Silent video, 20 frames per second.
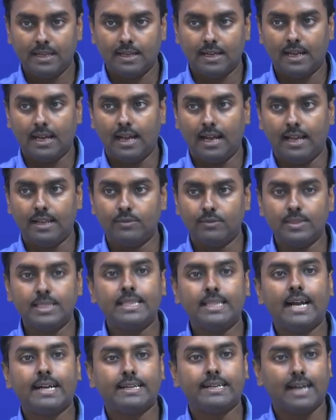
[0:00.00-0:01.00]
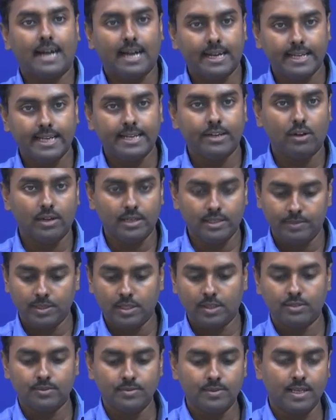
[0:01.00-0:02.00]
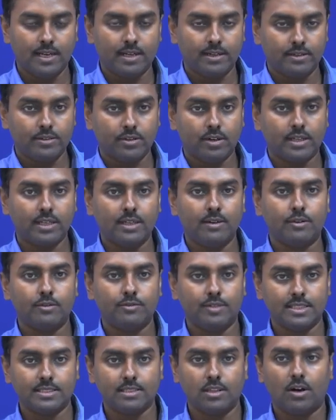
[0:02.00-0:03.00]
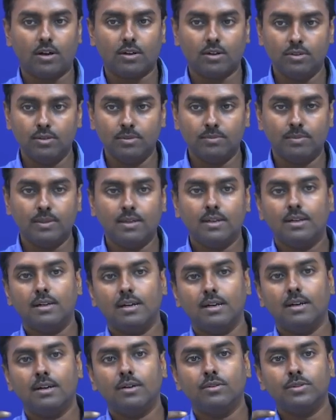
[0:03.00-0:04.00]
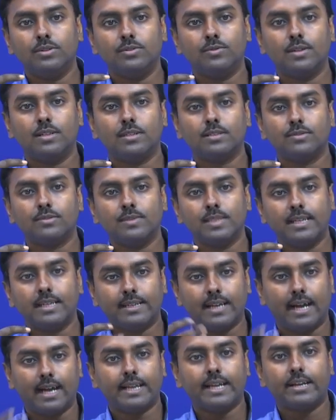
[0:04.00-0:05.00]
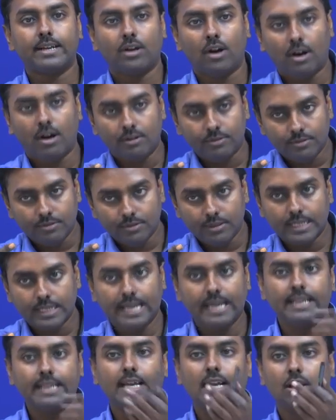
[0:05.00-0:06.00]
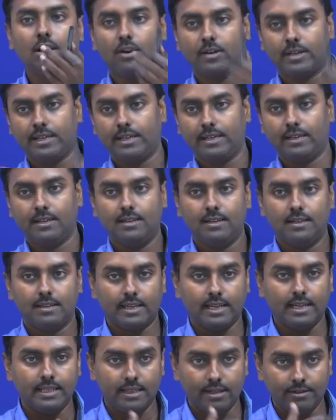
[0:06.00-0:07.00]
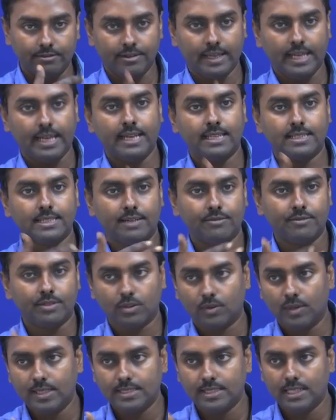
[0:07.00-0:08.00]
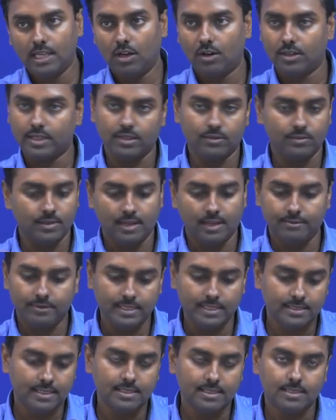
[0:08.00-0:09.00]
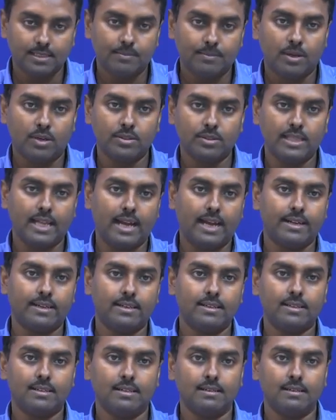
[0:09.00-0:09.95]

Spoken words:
and with that target only, because we are talking about phase lock loop which was with the target of carrier locking, carrier phase and frequency locking. We have discussed about that